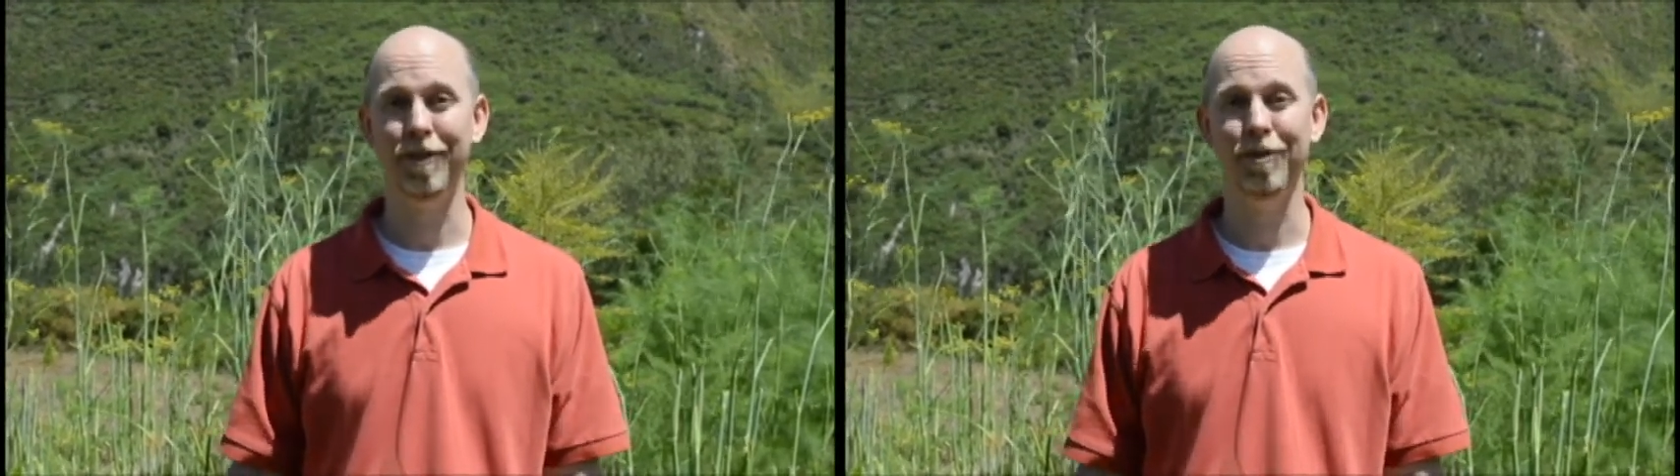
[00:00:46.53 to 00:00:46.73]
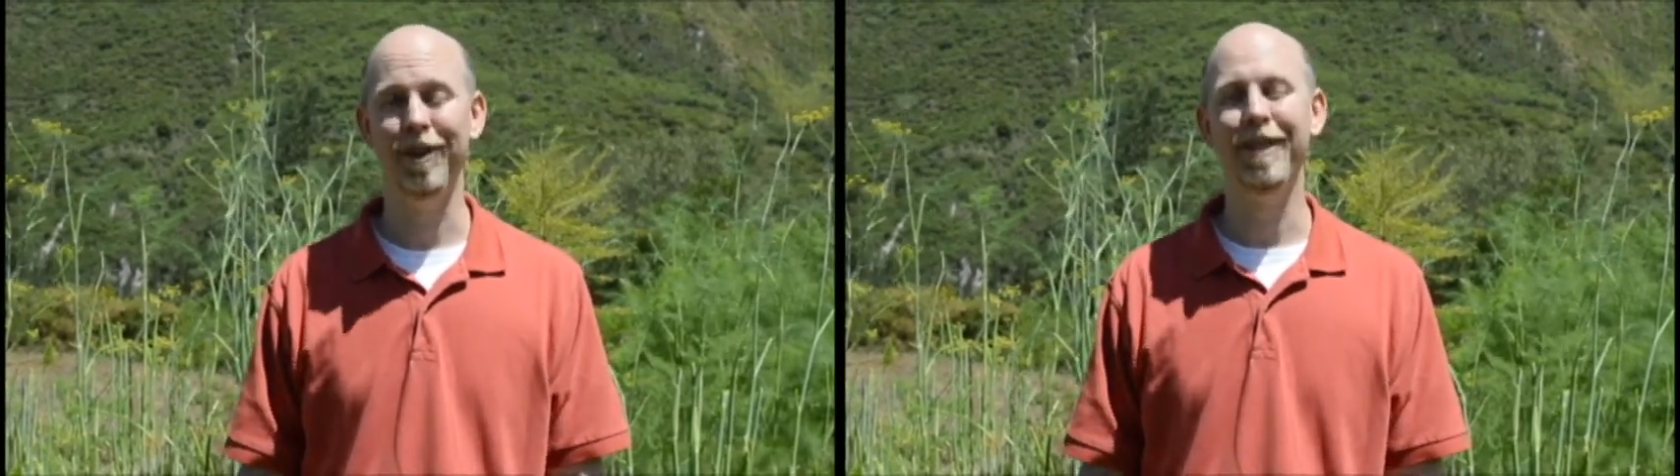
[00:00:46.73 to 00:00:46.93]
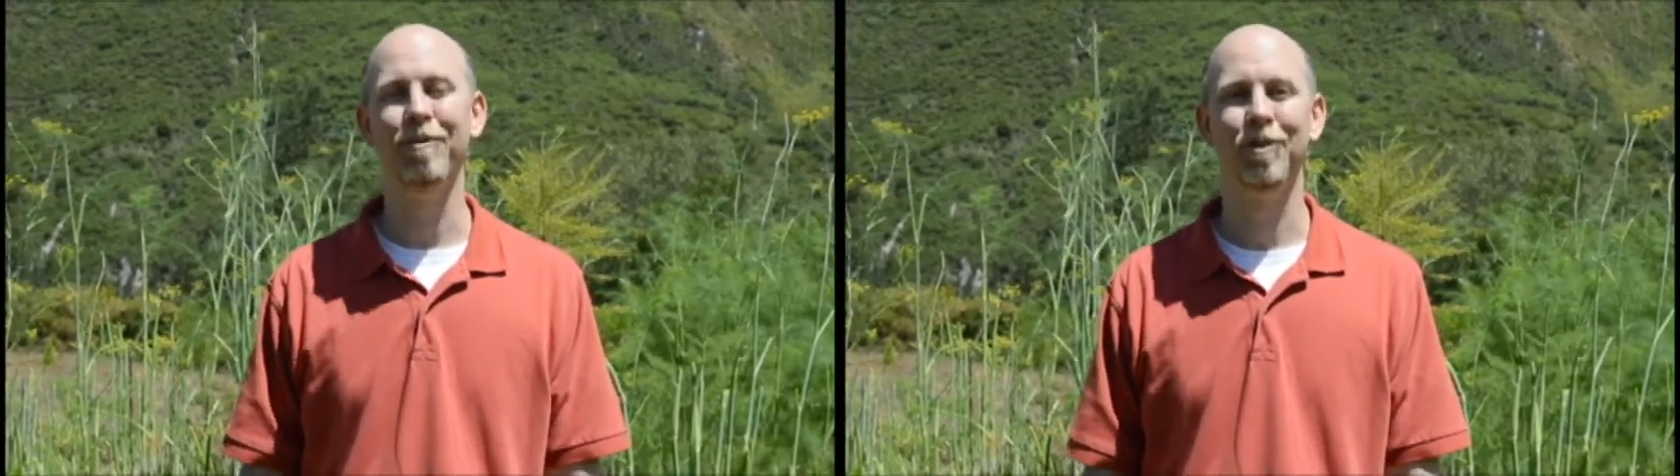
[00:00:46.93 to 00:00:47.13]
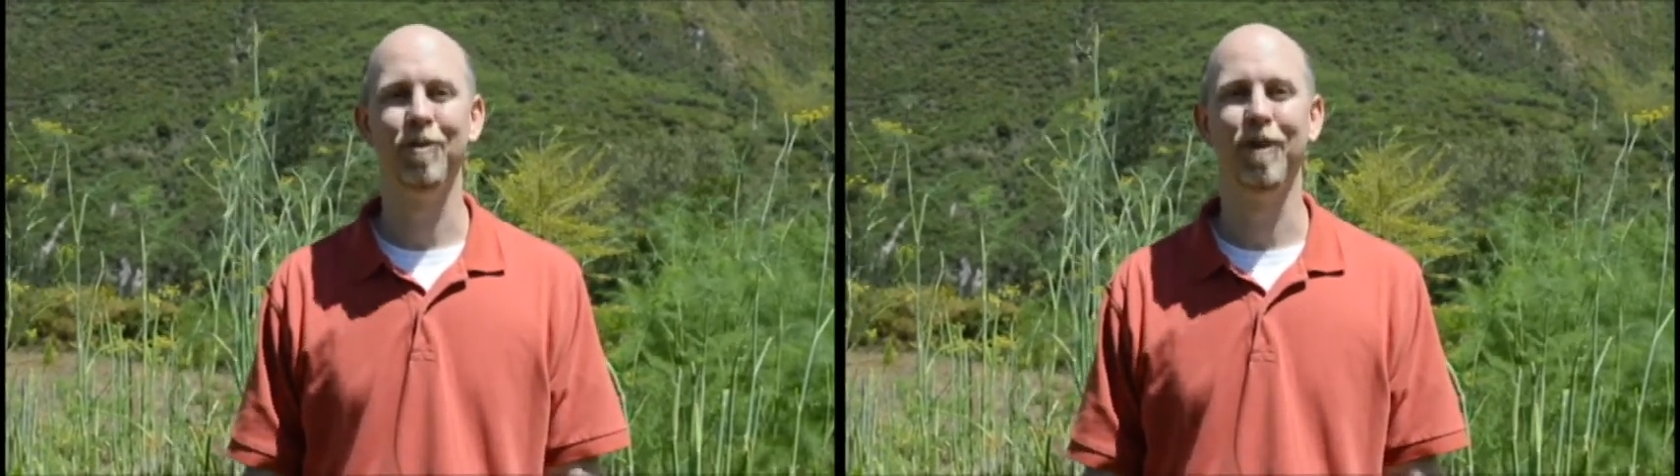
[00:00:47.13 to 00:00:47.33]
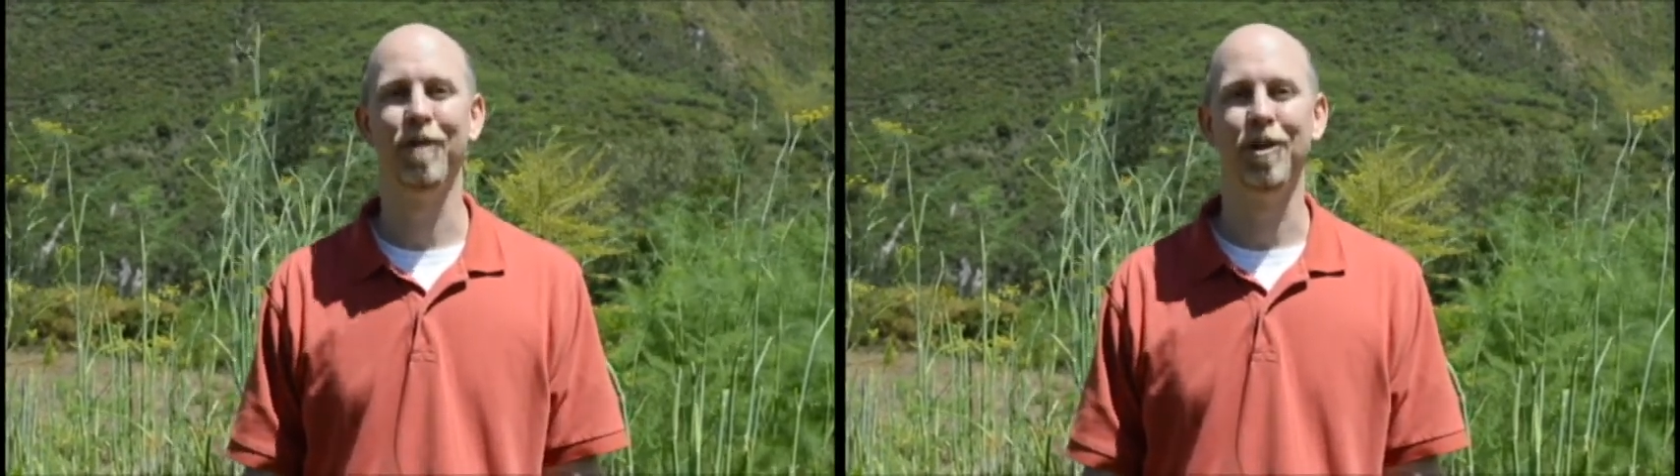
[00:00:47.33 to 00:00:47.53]
Judith was
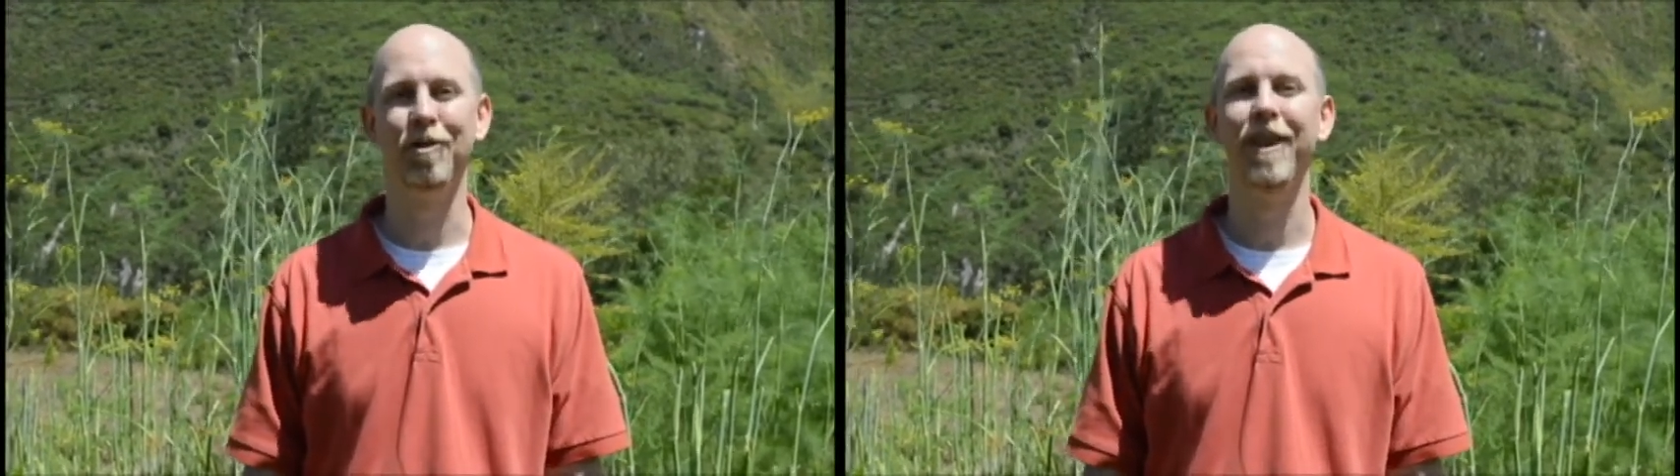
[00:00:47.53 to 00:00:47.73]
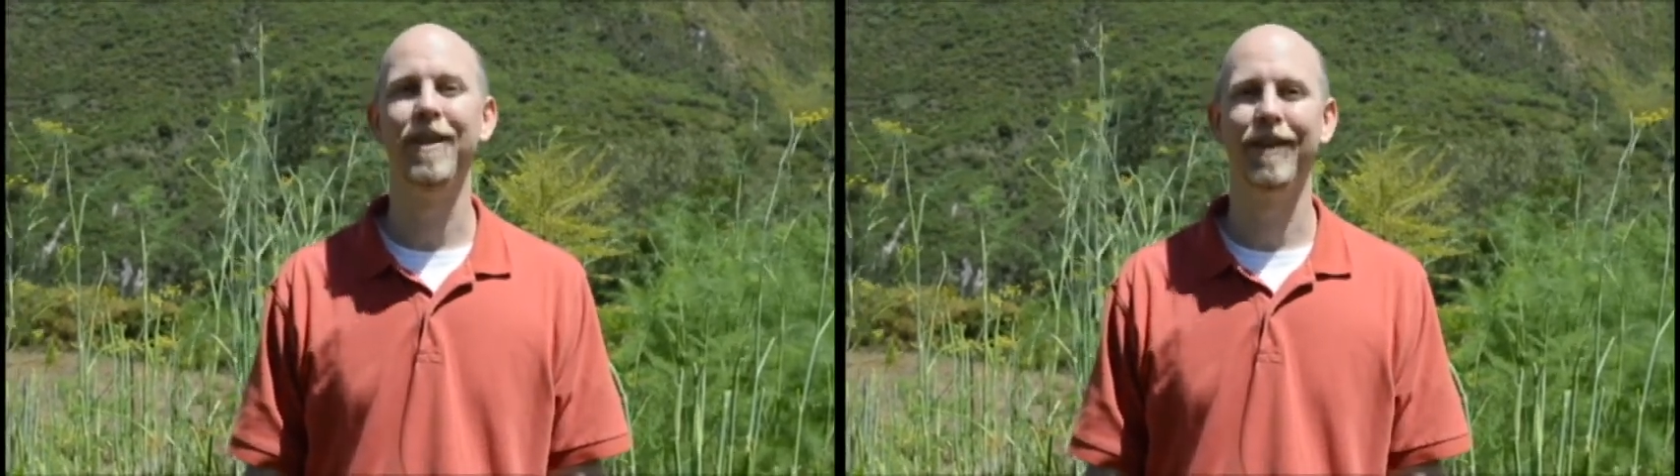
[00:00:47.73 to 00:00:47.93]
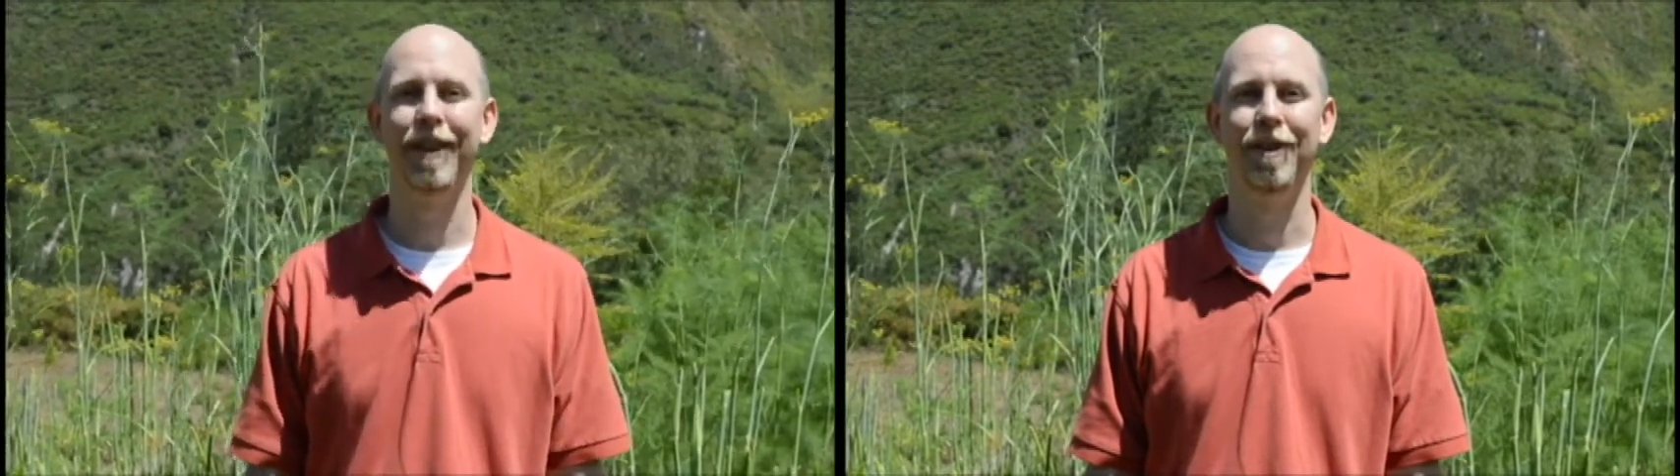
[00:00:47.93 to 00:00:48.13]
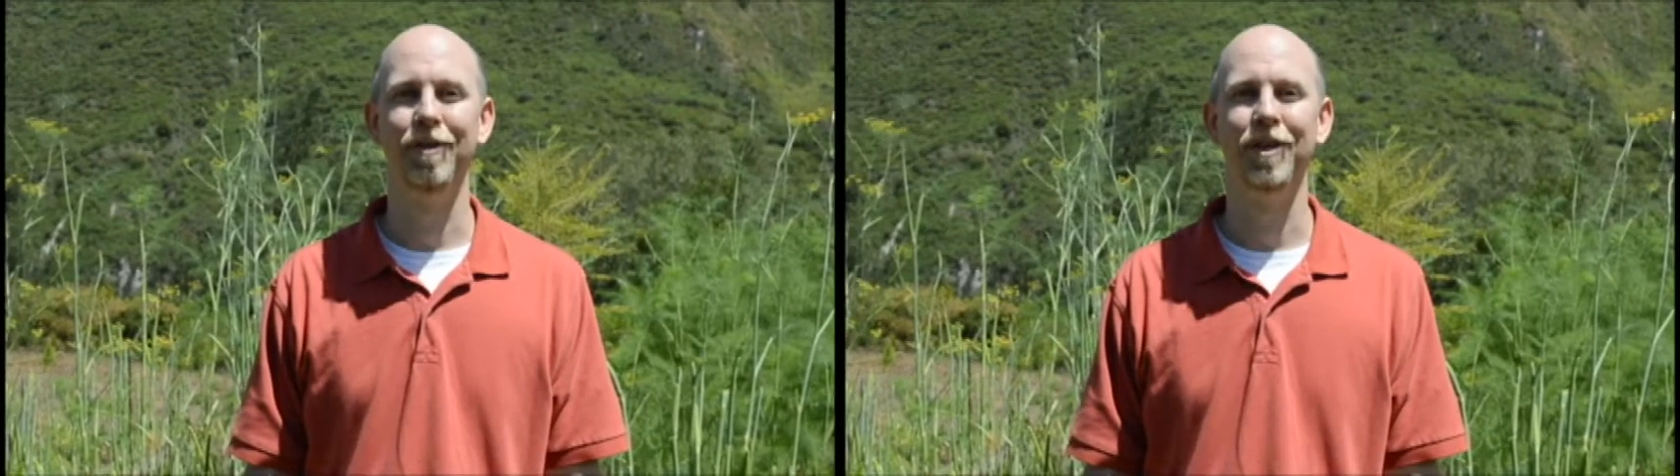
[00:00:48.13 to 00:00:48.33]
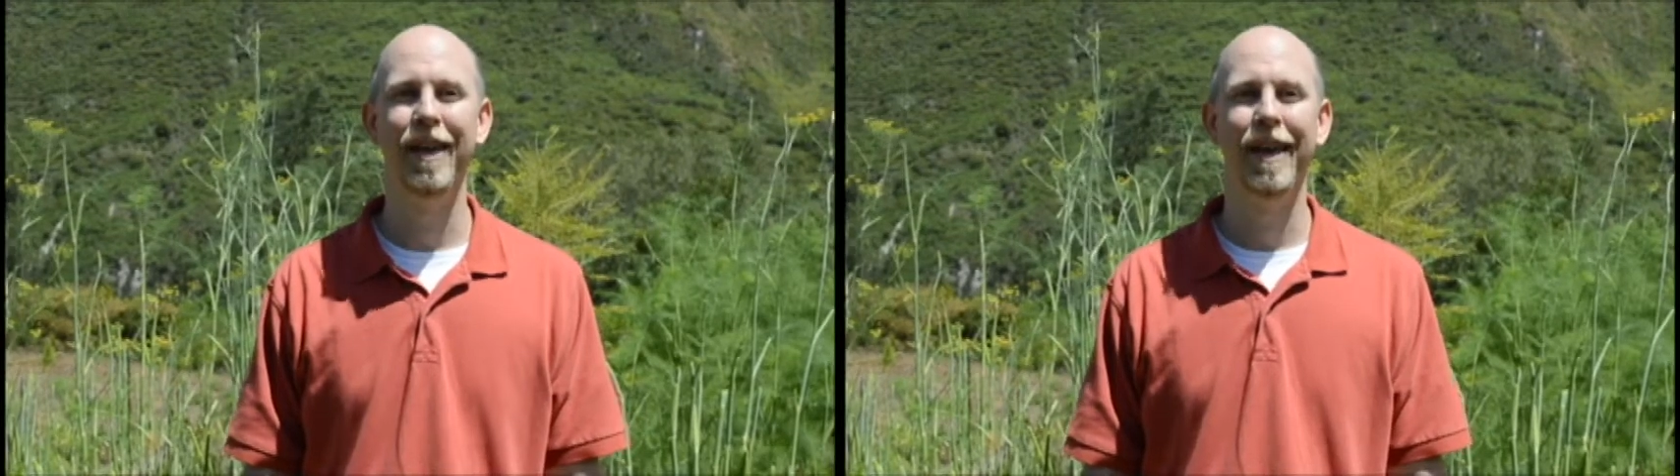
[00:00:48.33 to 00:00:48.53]
one of our translators